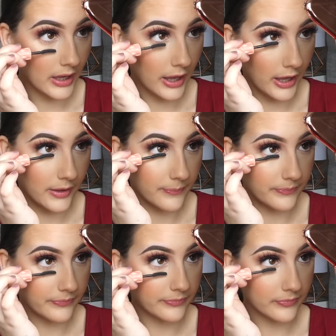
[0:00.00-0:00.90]

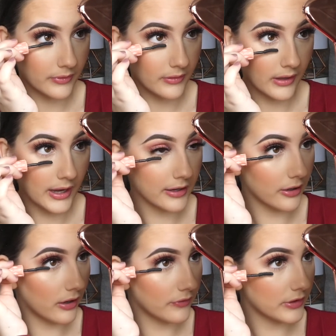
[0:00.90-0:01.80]
I
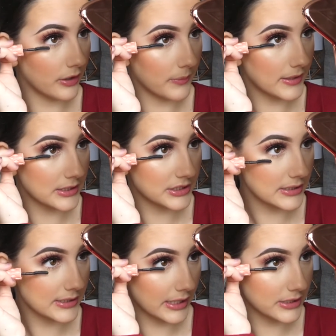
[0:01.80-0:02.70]
got a few
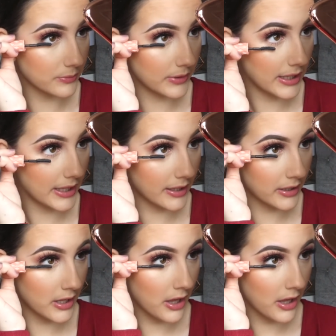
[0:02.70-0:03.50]
messages last week